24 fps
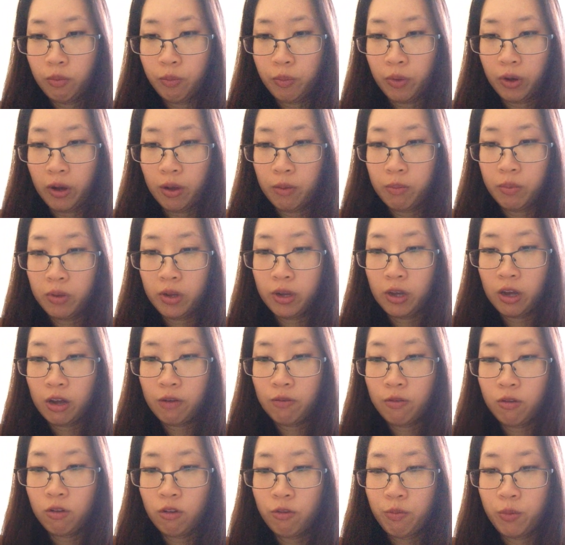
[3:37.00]
but be
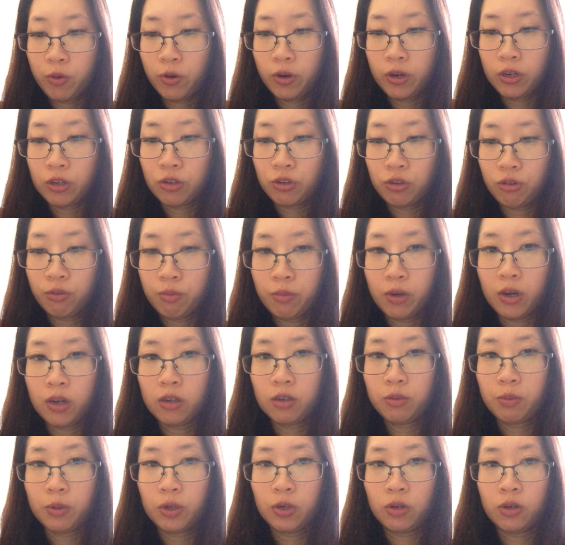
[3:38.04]
careful of putting too
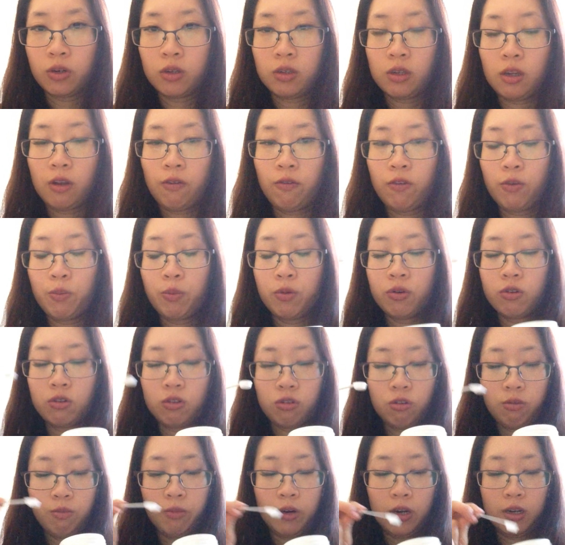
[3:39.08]
much, because if you put
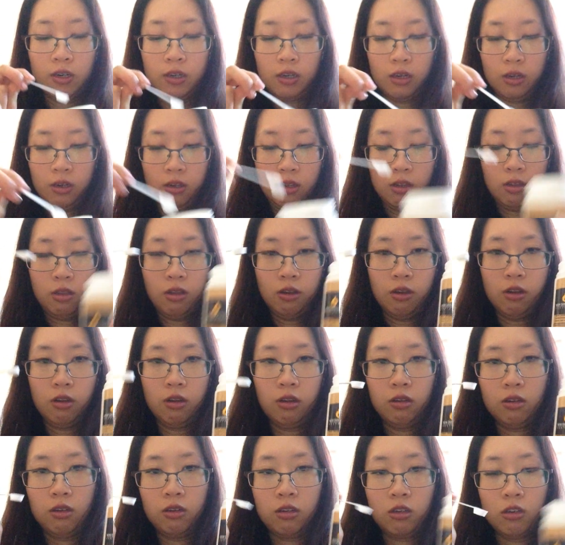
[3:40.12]
too much,
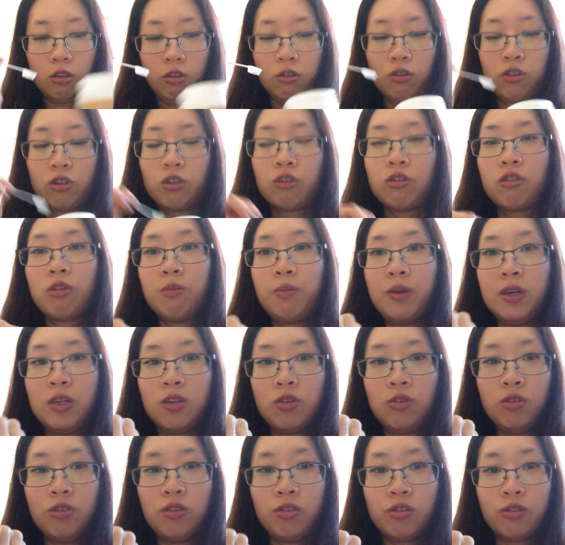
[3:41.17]
the solution could be
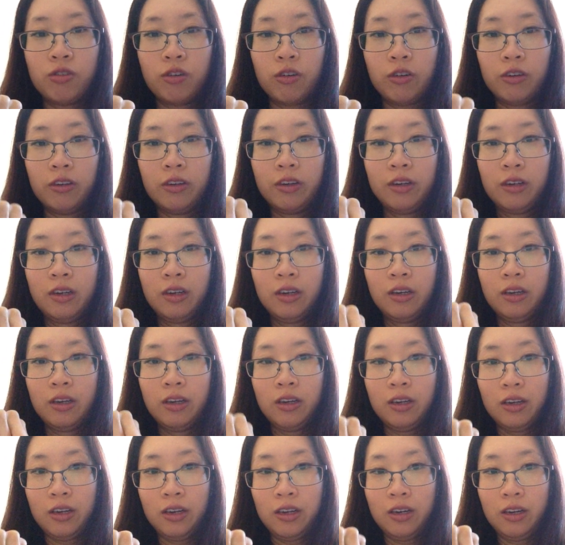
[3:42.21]
too strong
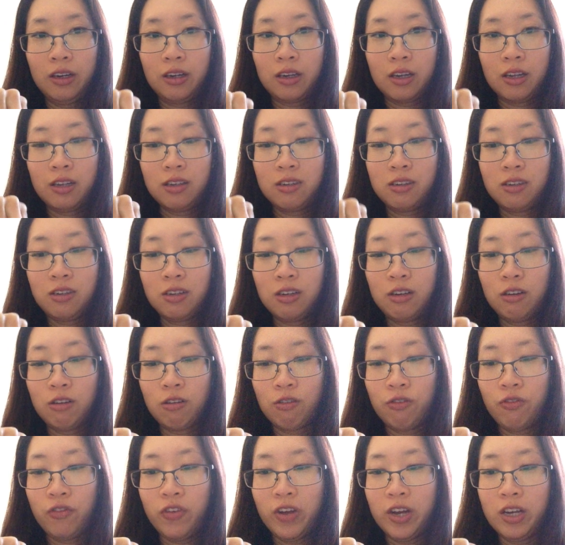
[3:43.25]
and it can sting
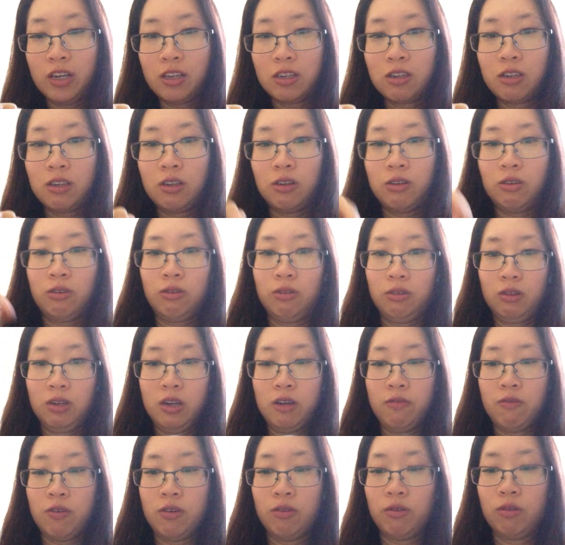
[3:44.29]
your face or
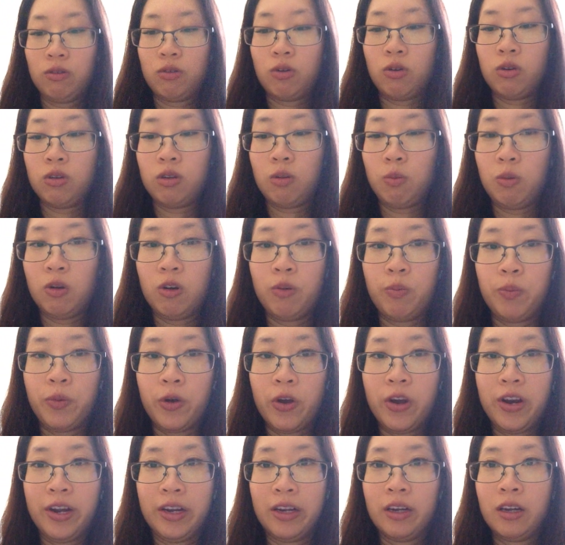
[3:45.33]
even cause a bit of
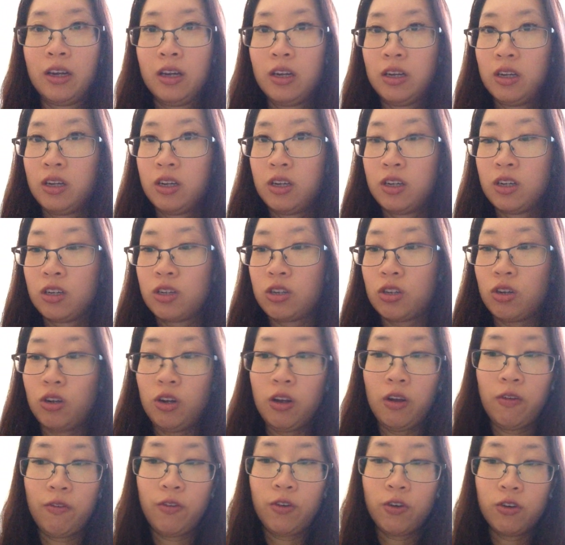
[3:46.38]
burning. So
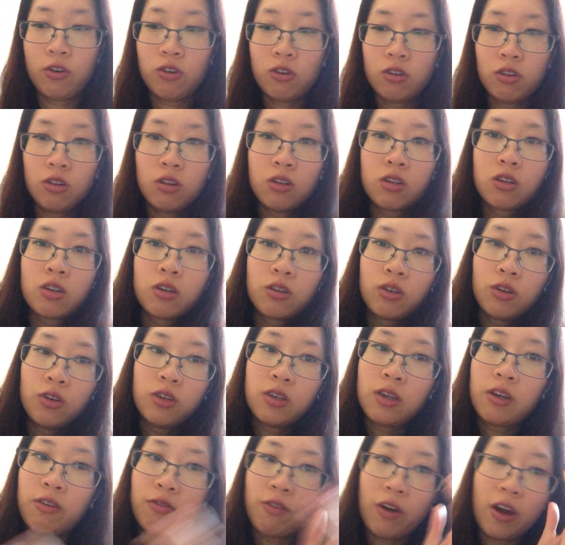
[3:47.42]
if you're not used to
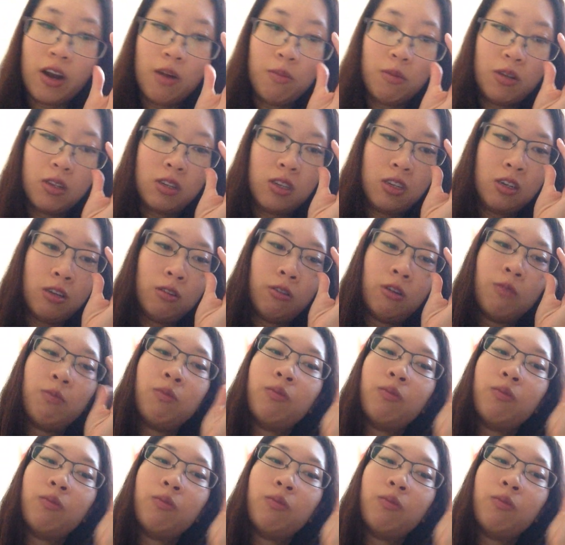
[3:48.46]
using vitamin C